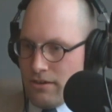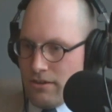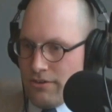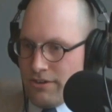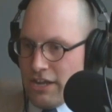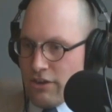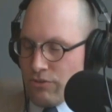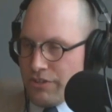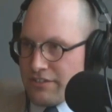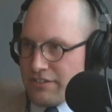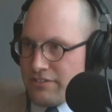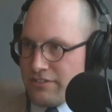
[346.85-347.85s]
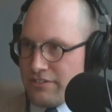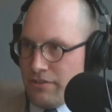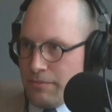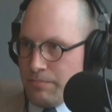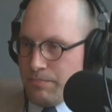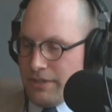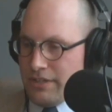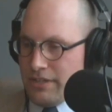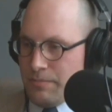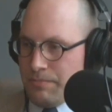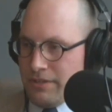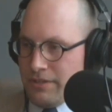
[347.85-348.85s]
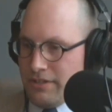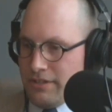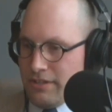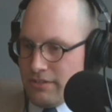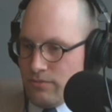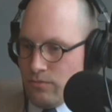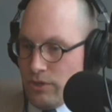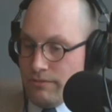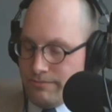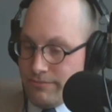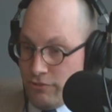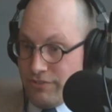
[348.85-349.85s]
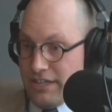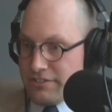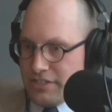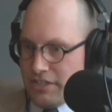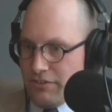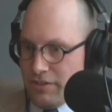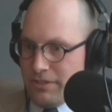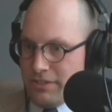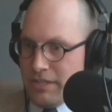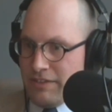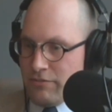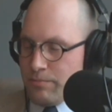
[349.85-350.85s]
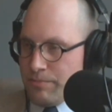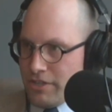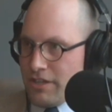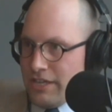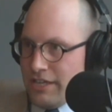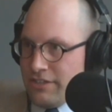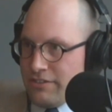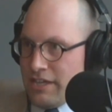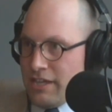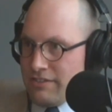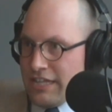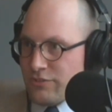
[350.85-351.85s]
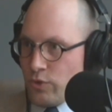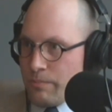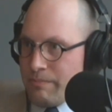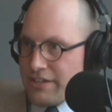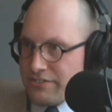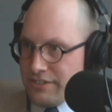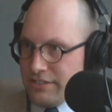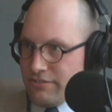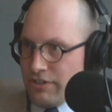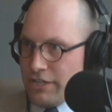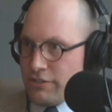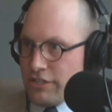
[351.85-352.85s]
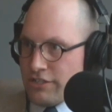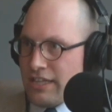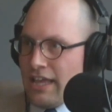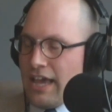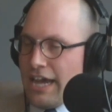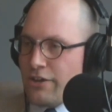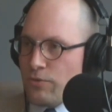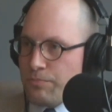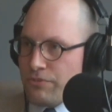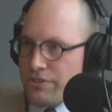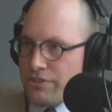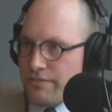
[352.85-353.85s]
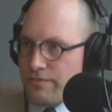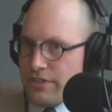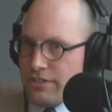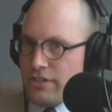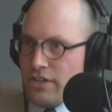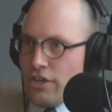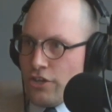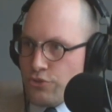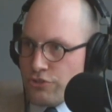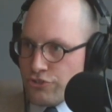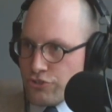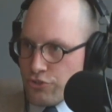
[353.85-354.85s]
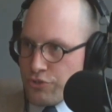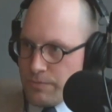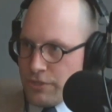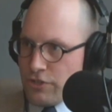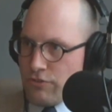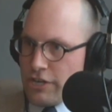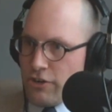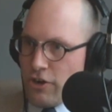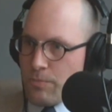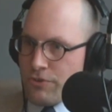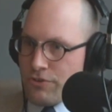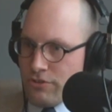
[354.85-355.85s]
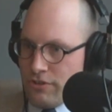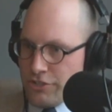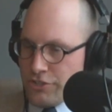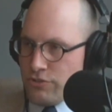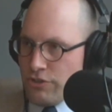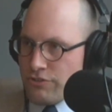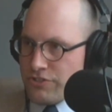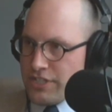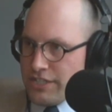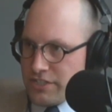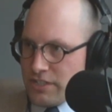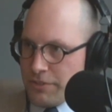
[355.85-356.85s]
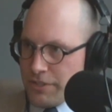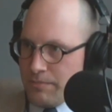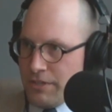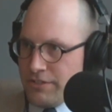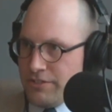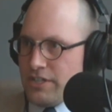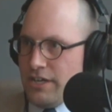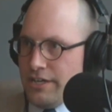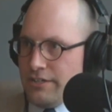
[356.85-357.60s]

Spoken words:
not only necessary, but they're necessary, but even beyond that, that's what makes it, right? Like, I don't believe that you can truly be a great carpenter unless you understand something about design.